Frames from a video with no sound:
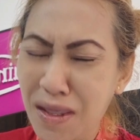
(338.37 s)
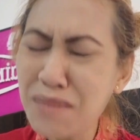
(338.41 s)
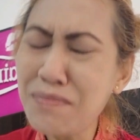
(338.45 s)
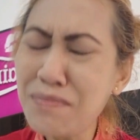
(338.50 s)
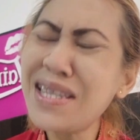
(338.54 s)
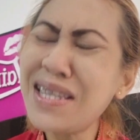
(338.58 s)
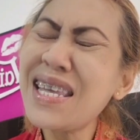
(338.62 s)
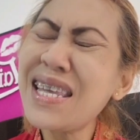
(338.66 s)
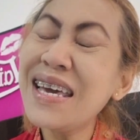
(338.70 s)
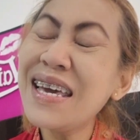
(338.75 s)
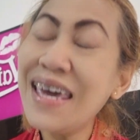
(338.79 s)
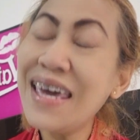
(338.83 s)

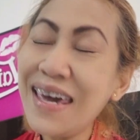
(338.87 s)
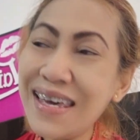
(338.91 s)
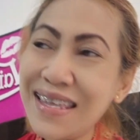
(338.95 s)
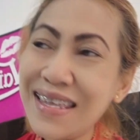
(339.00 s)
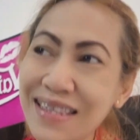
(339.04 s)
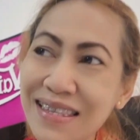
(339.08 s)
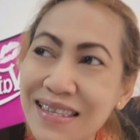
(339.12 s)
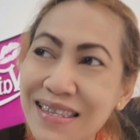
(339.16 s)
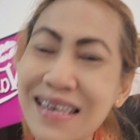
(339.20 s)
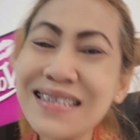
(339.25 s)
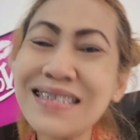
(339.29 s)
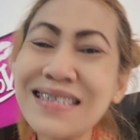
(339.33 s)
But
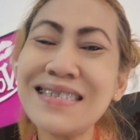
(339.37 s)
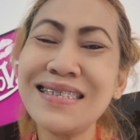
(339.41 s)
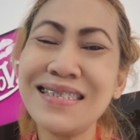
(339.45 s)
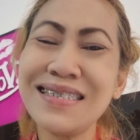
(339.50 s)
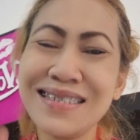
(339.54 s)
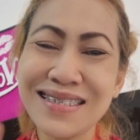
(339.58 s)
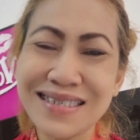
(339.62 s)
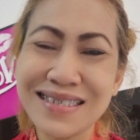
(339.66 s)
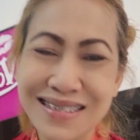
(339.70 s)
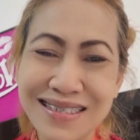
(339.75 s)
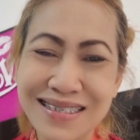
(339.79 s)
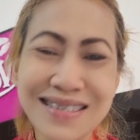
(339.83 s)
again,
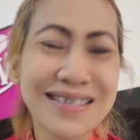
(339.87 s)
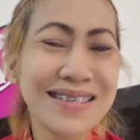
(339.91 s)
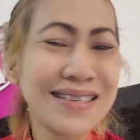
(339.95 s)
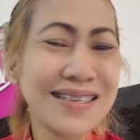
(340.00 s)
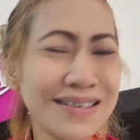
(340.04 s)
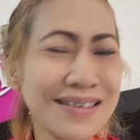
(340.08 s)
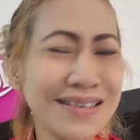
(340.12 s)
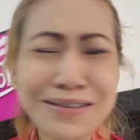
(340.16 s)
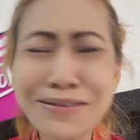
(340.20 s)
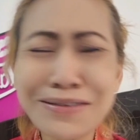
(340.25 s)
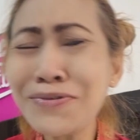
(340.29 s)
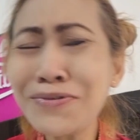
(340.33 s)
it's
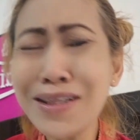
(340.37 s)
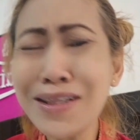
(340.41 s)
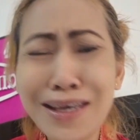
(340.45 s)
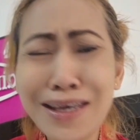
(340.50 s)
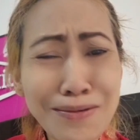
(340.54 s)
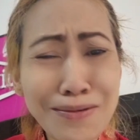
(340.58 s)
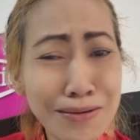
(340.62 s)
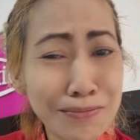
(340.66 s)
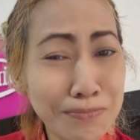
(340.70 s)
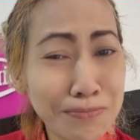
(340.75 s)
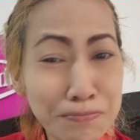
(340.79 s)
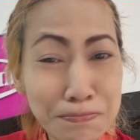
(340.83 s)

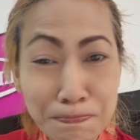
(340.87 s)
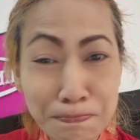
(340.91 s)
really